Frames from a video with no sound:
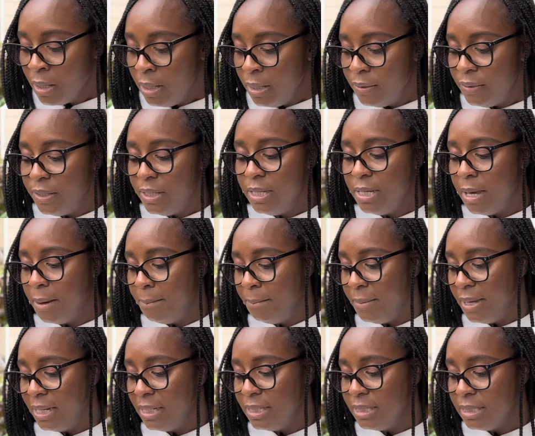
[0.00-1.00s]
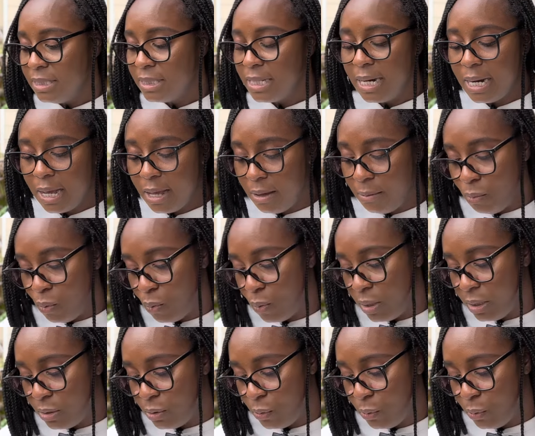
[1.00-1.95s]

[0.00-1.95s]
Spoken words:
The melons that I'm going